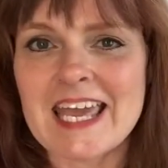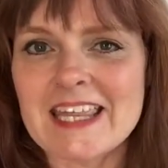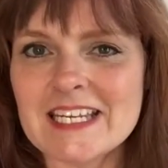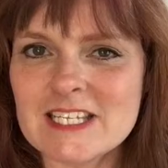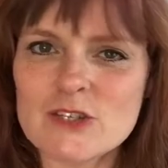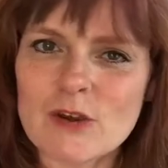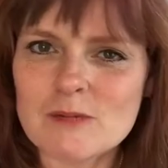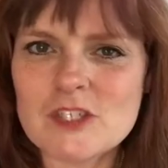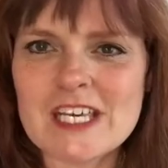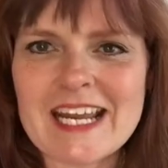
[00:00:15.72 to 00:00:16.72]
in the
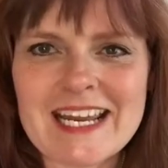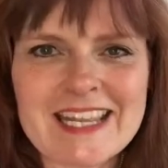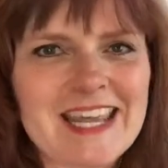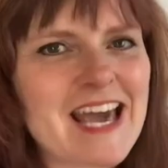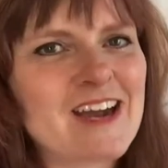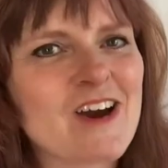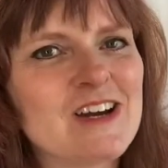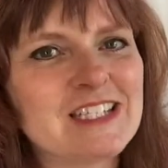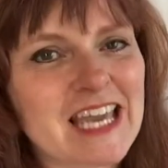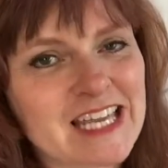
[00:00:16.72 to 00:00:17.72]
description and in the
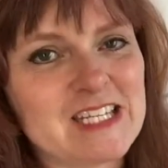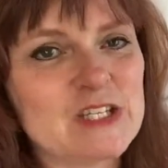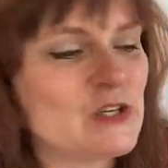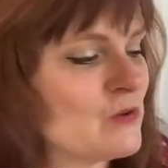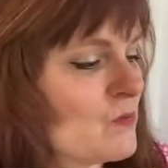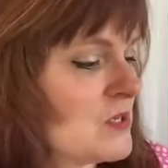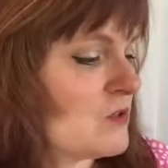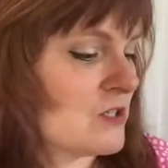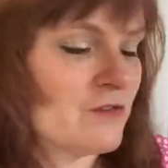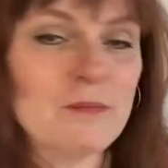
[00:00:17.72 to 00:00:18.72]
iCards and to
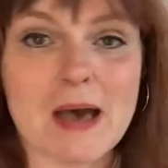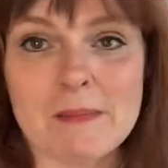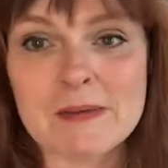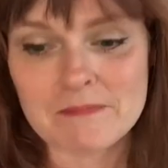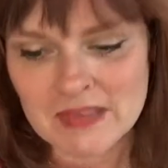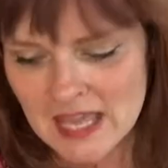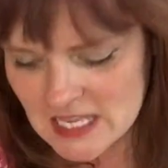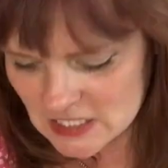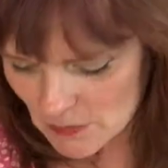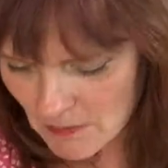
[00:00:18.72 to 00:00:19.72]
Resourceful Mama.
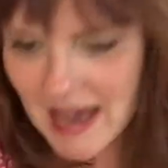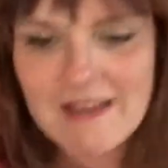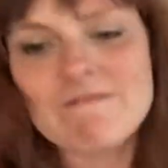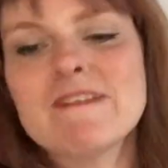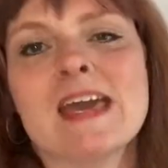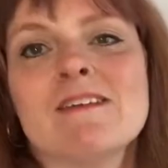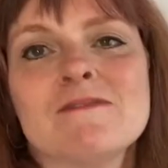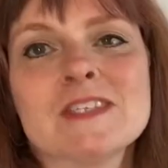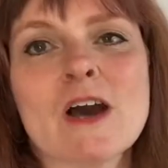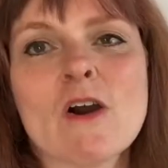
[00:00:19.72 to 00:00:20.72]
So my
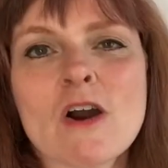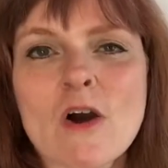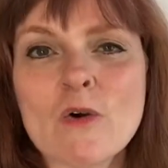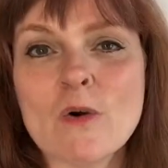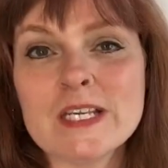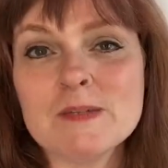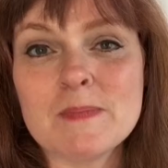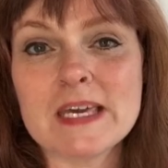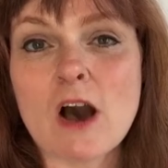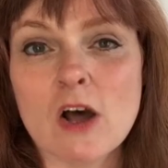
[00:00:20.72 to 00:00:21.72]
faves are all going to
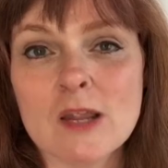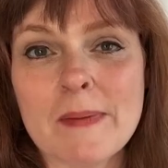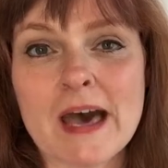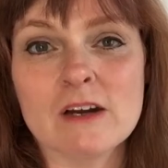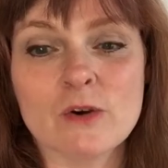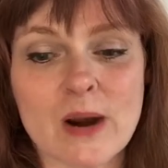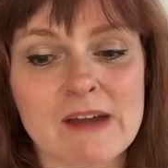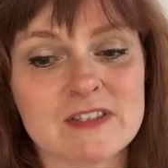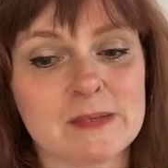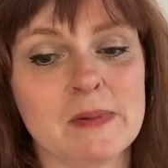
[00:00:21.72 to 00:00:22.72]
be all about
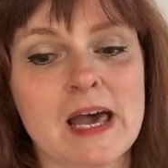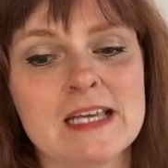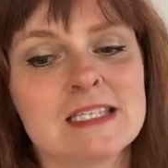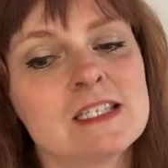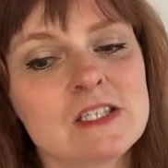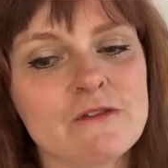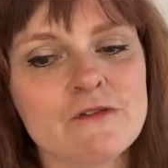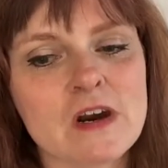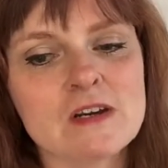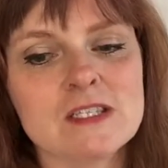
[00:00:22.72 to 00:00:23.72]
craft supplies. So
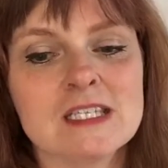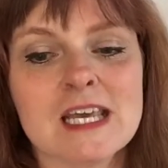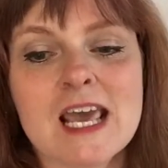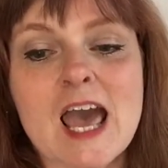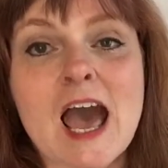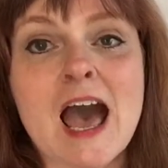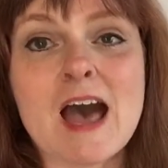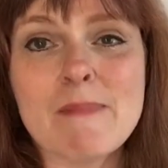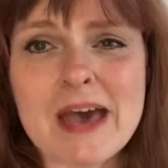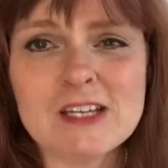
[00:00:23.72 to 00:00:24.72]
first,
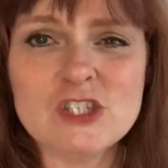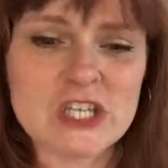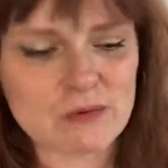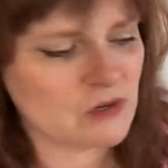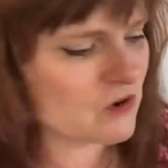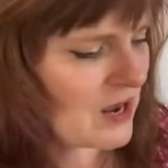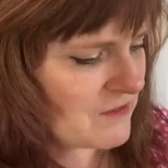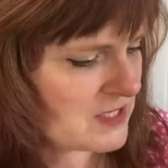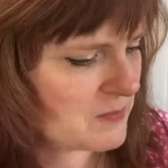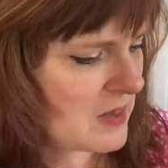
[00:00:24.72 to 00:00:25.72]
about general
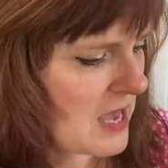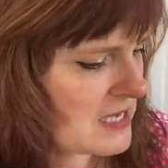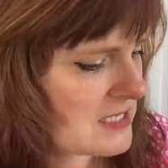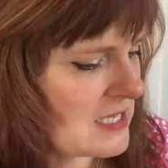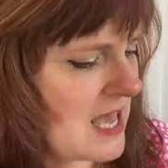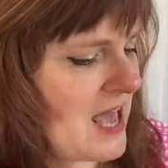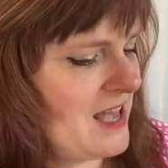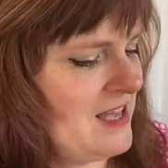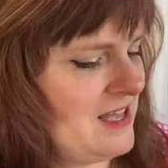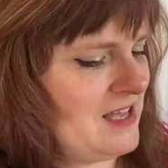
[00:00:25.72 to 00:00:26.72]
craft supplies.
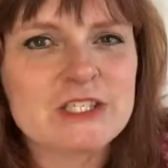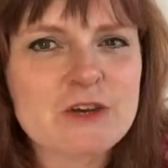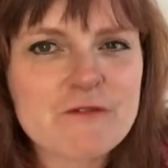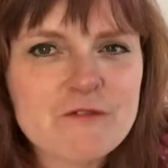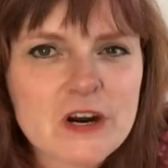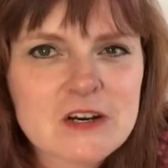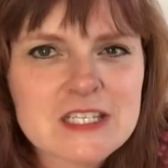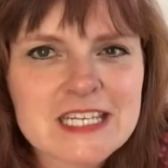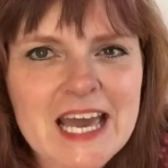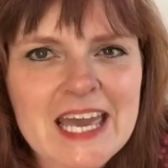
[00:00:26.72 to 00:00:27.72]
So
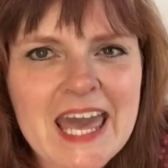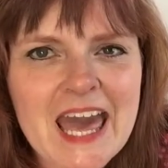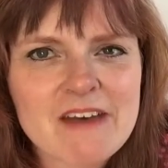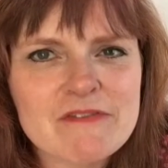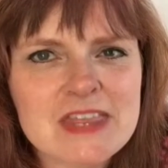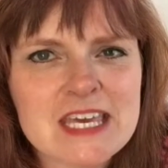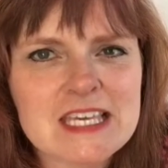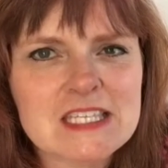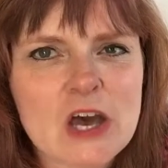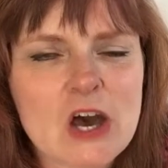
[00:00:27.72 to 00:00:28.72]
first I have
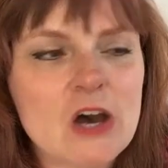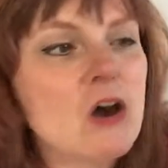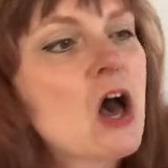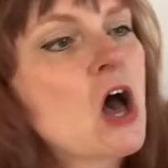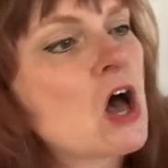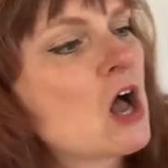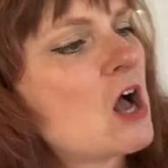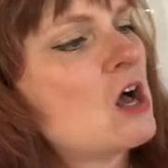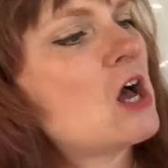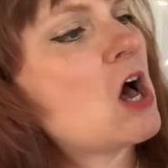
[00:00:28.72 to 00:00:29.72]
these
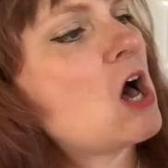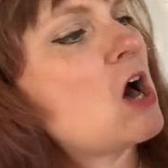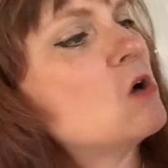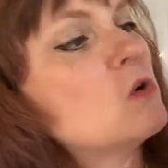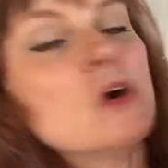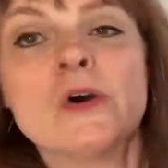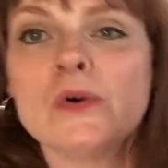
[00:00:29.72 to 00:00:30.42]
Ohuhu